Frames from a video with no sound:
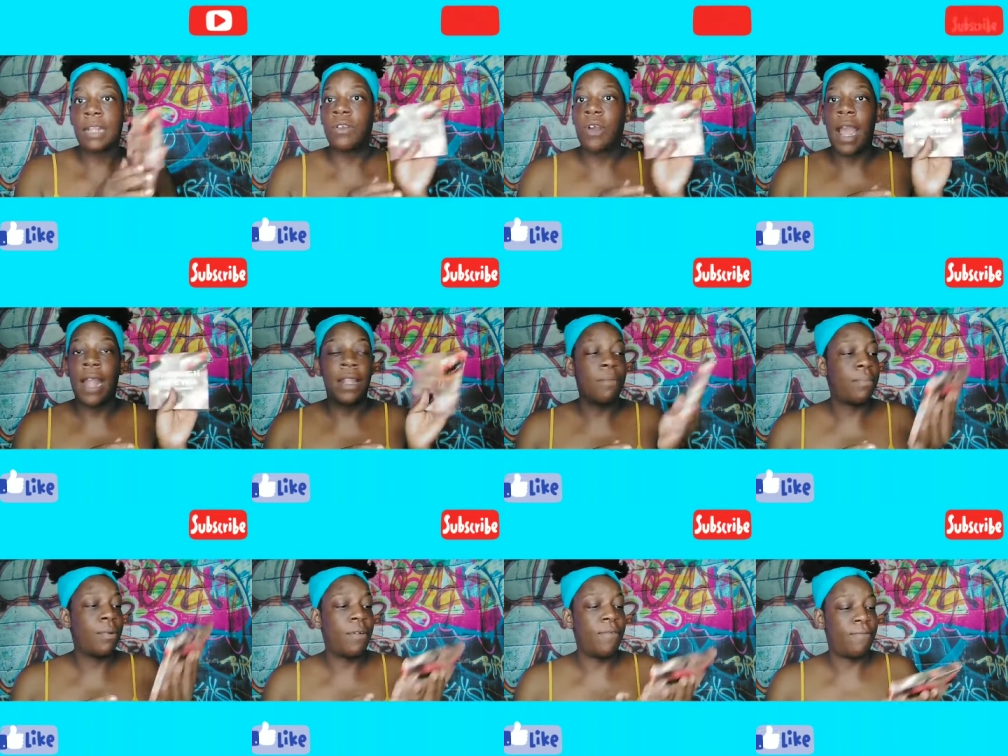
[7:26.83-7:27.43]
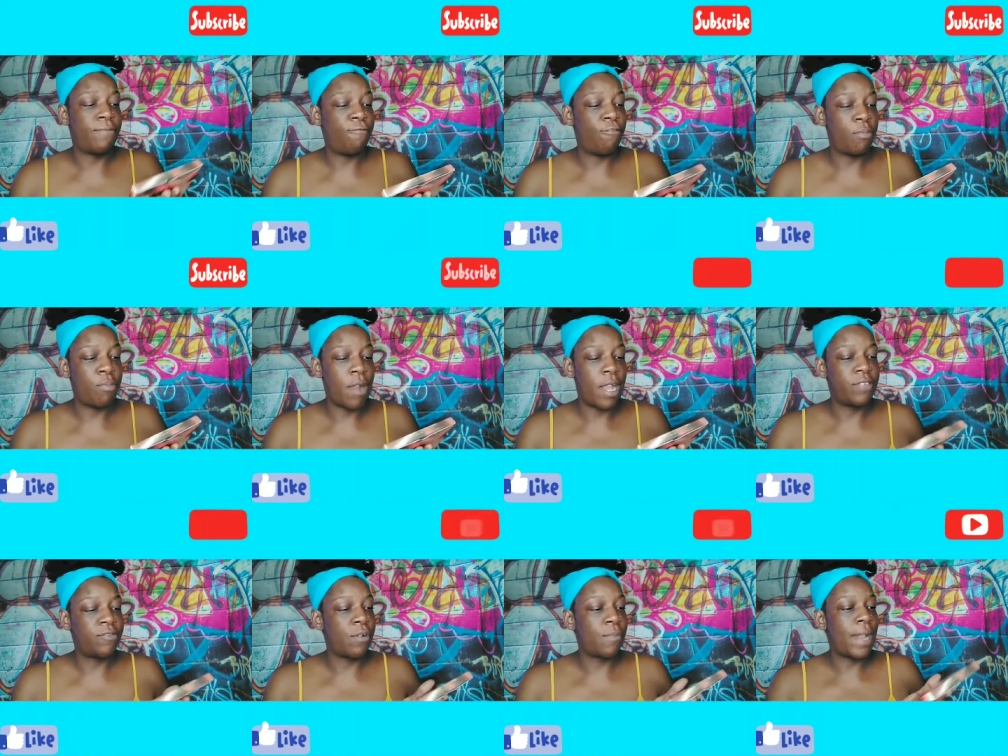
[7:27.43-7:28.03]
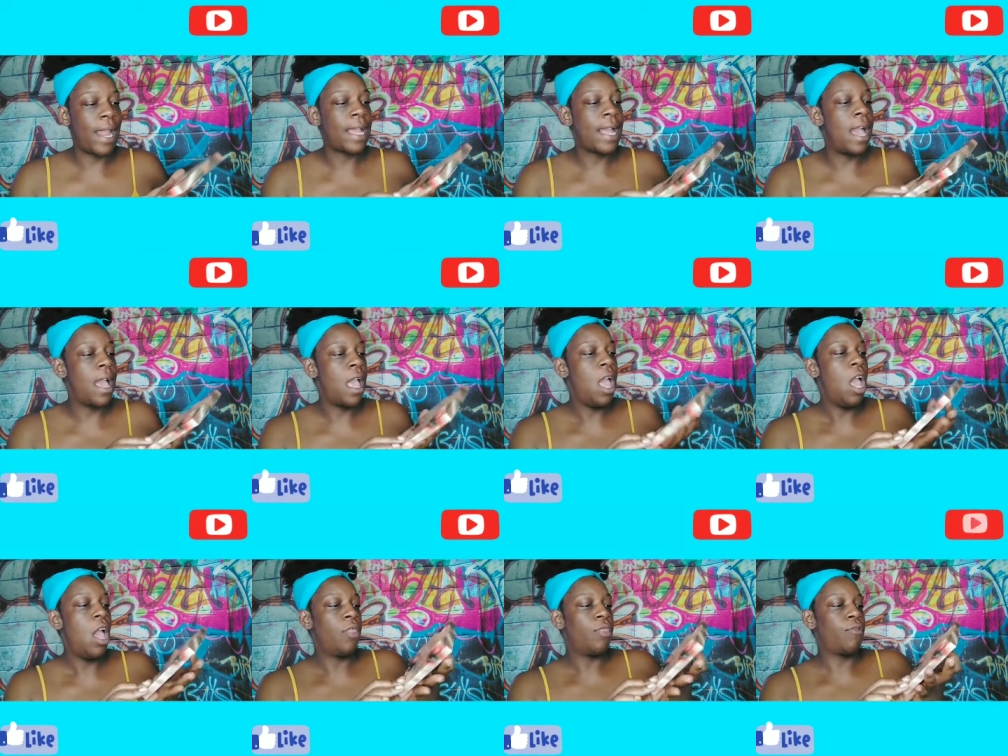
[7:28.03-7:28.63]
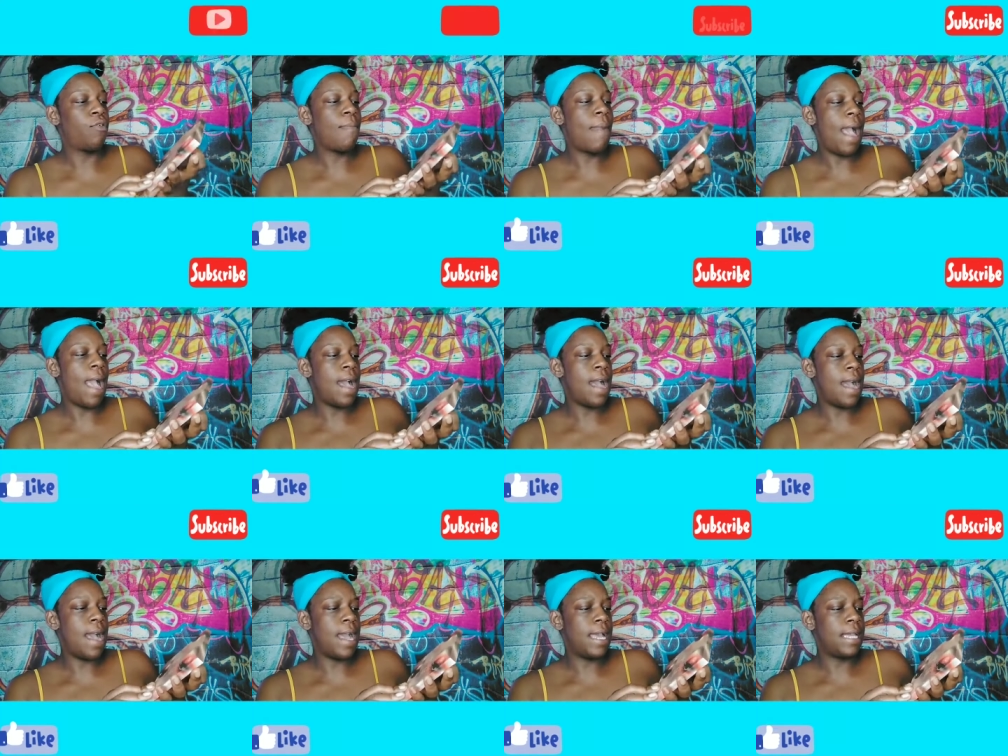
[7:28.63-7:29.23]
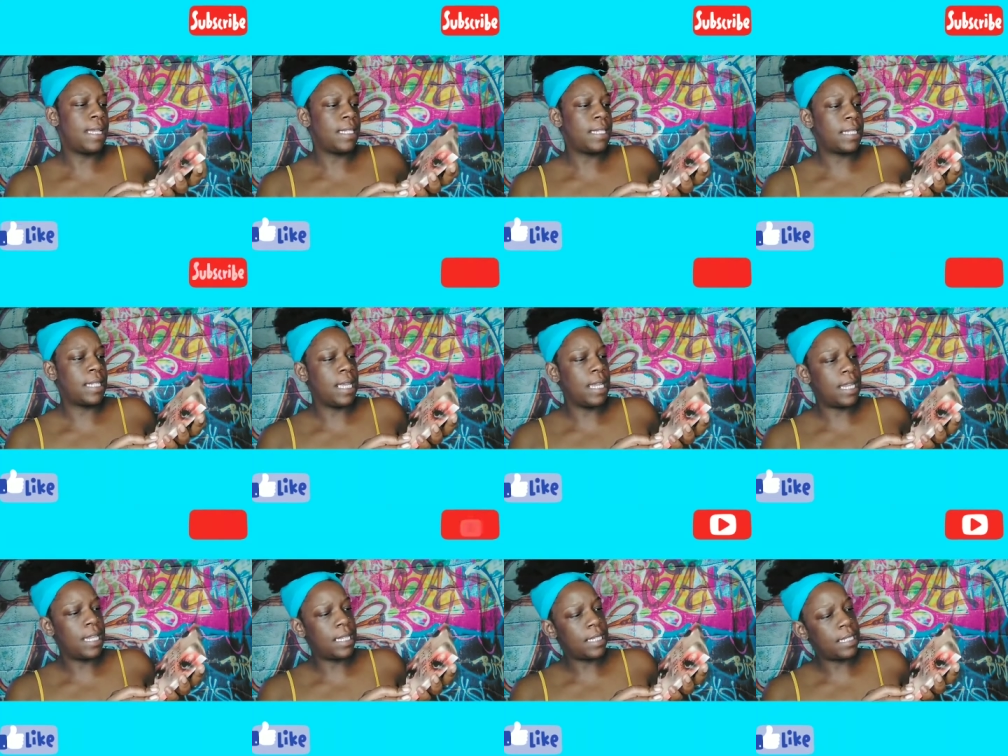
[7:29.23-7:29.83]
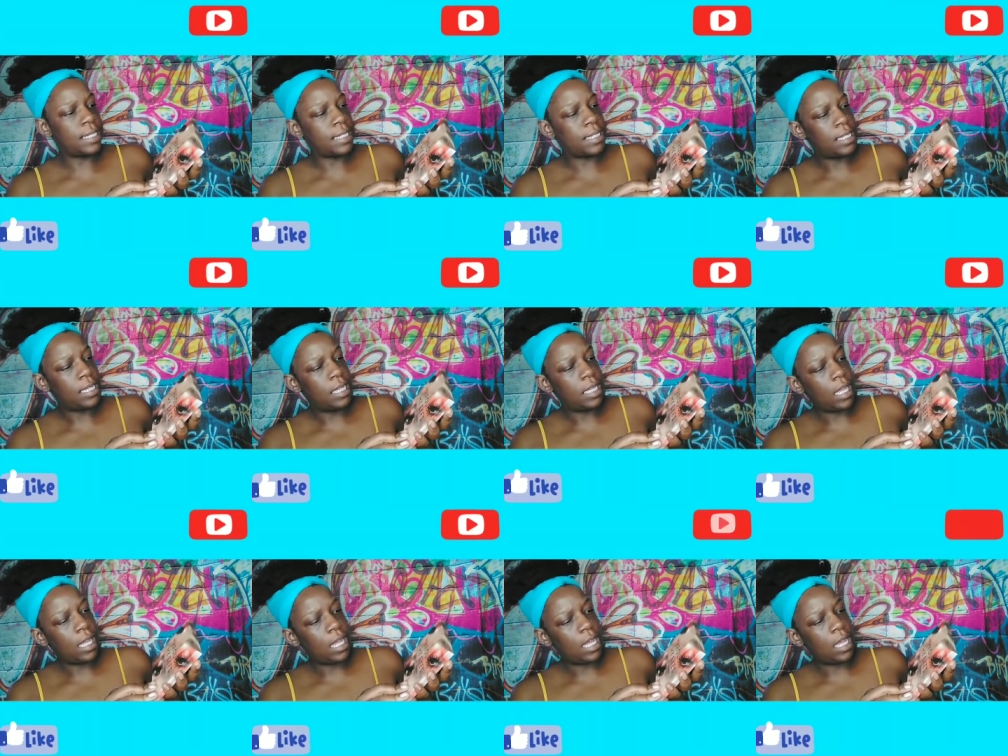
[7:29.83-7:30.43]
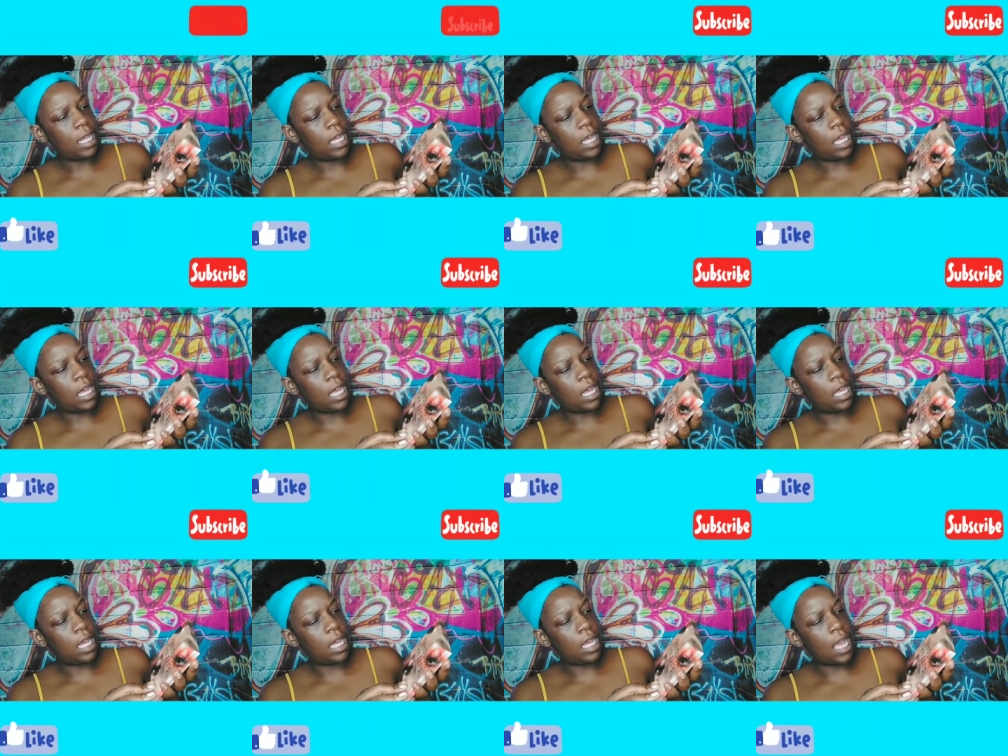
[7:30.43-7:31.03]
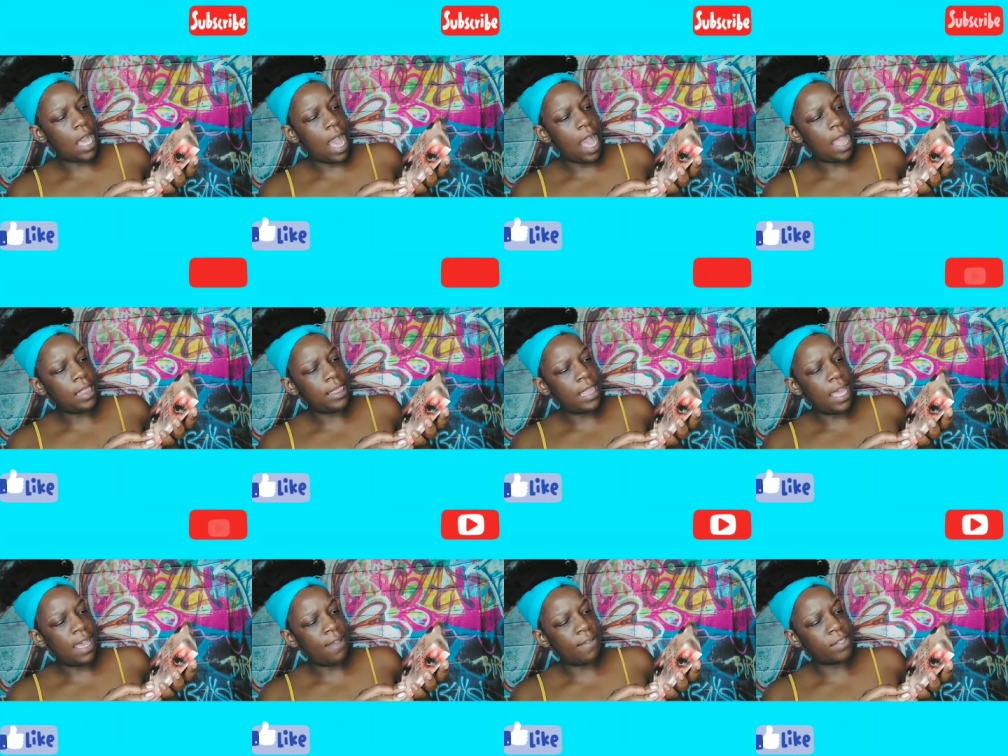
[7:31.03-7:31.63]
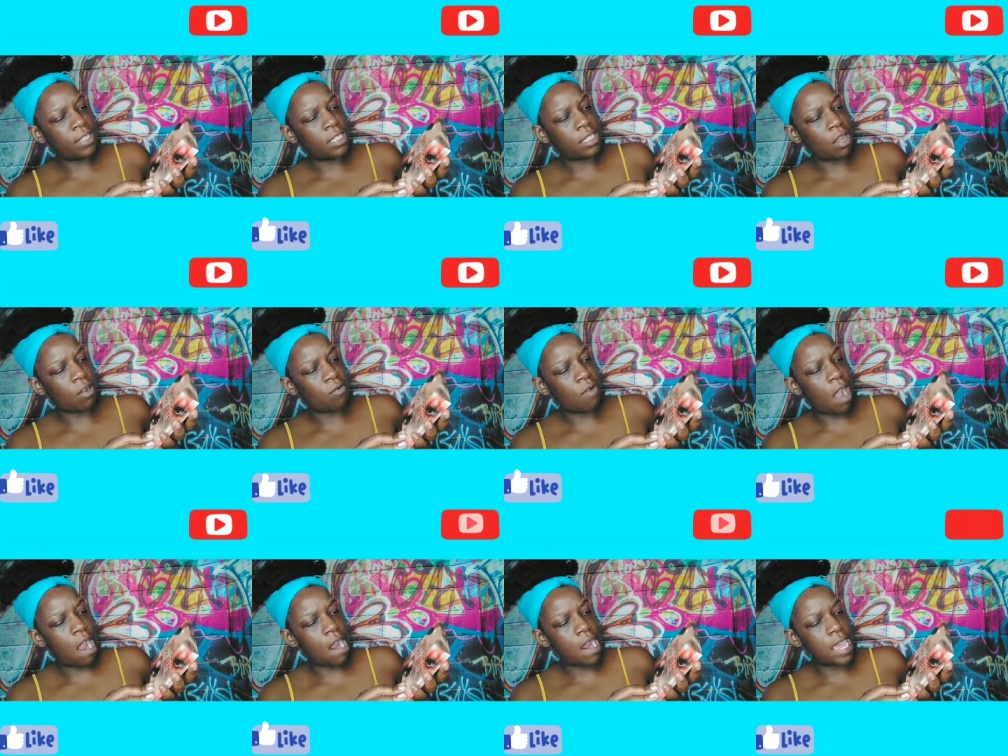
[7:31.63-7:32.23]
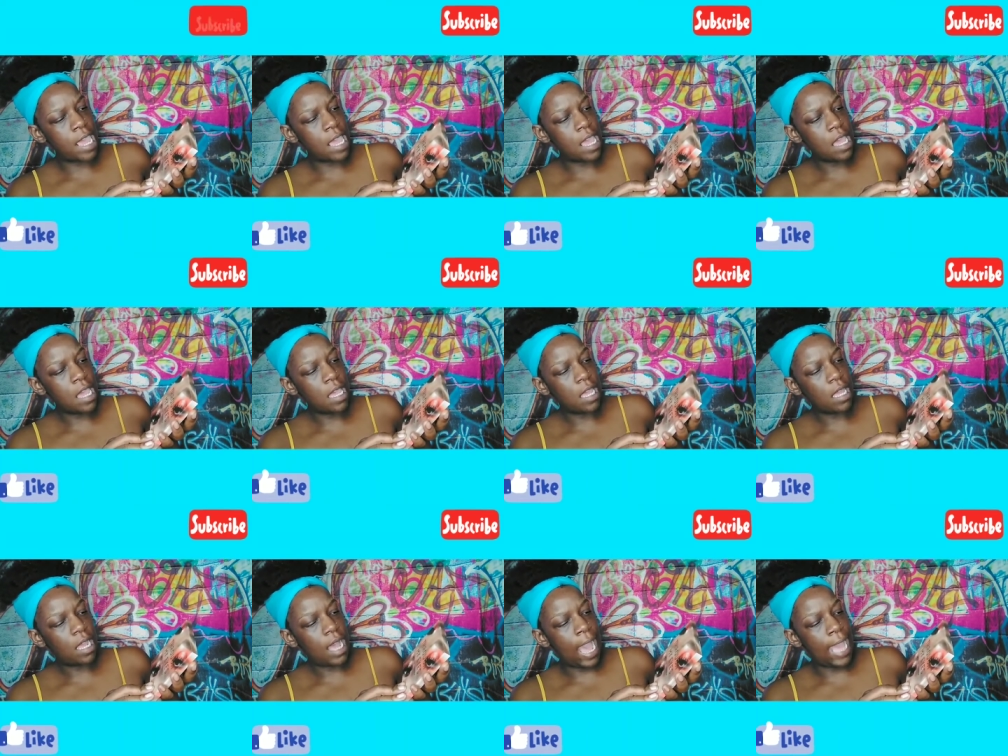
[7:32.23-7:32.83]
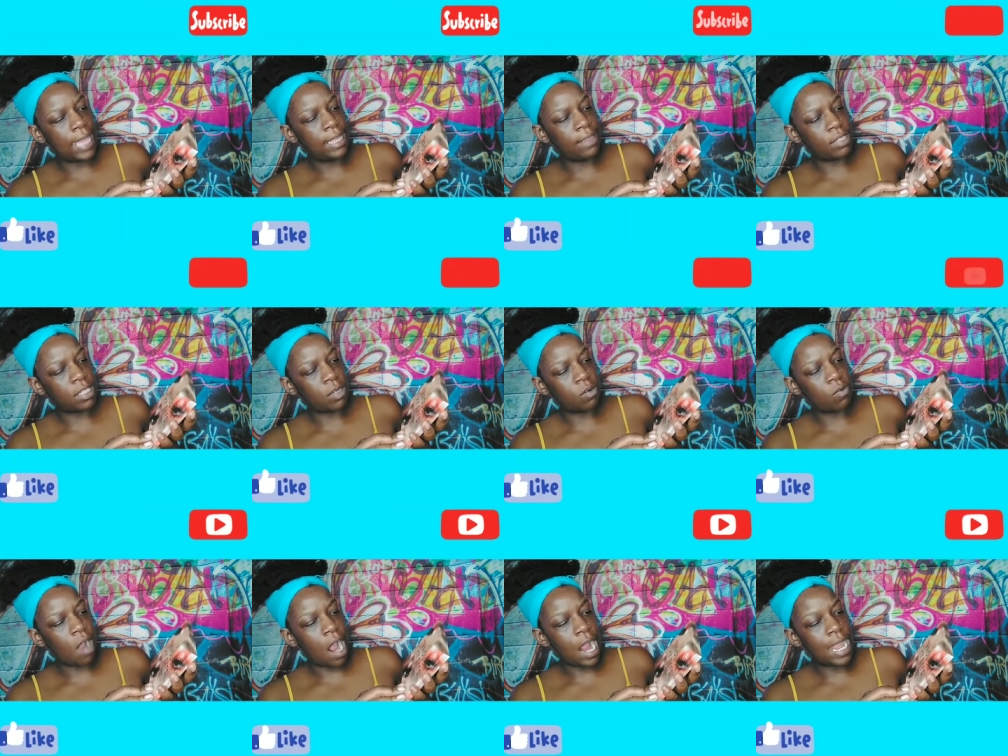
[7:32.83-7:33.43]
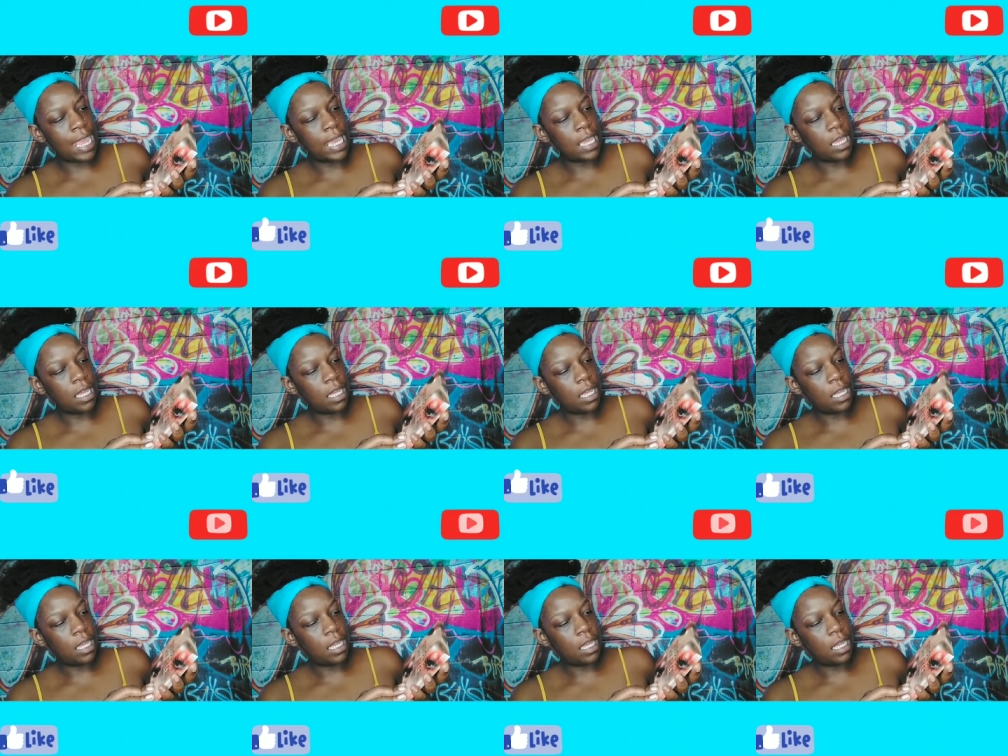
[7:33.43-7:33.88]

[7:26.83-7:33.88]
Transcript: don't know. I didn't put full price for it, but I got through my eyes, and it's I love Sarai. I love Sarai.